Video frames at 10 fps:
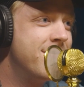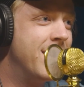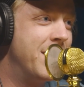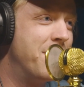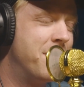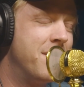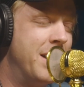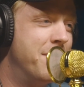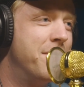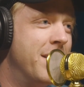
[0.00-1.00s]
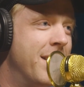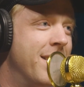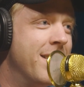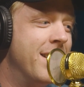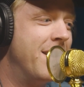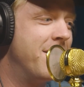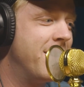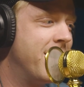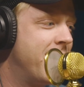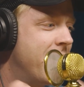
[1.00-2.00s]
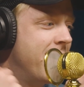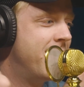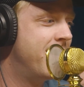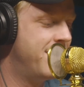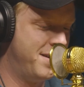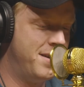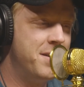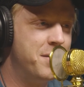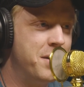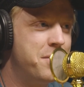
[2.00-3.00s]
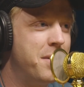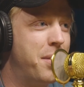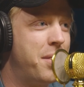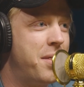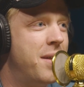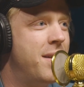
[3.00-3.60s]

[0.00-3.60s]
and funny. And he's like, what's with